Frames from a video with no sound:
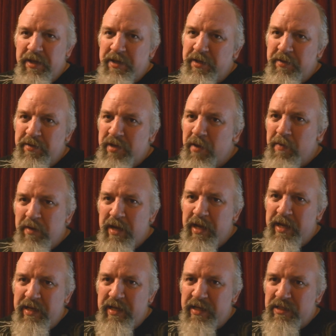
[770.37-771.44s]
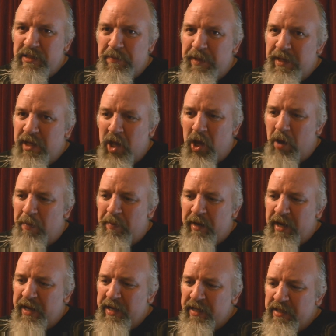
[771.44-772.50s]
You don't need it to be
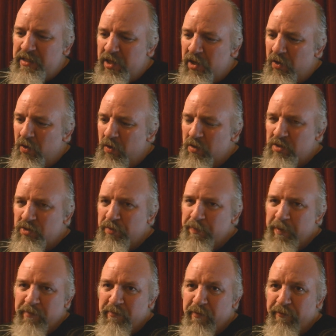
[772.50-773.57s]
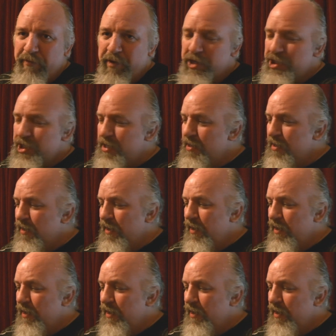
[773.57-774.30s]
carbonated galore to be refreshing.